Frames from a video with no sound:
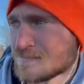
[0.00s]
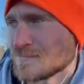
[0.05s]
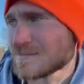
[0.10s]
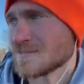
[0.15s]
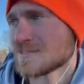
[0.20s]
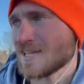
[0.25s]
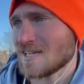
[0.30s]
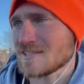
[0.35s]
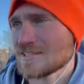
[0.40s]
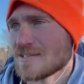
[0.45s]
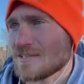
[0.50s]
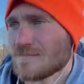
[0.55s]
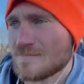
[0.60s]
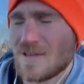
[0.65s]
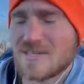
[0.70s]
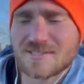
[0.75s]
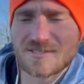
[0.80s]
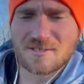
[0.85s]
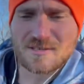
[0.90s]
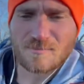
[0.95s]
tested
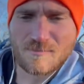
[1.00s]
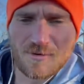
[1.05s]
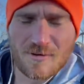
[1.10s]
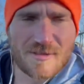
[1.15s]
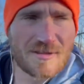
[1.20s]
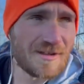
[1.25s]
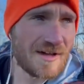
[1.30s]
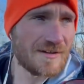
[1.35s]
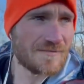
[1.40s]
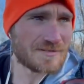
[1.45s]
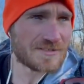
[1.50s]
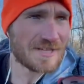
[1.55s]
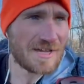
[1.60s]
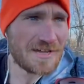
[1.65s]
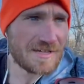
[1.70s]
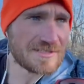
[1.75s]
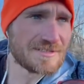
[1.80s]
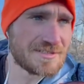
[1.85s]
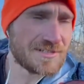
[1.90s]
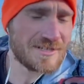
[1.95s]
mentally more than
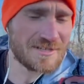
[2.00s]
advertised.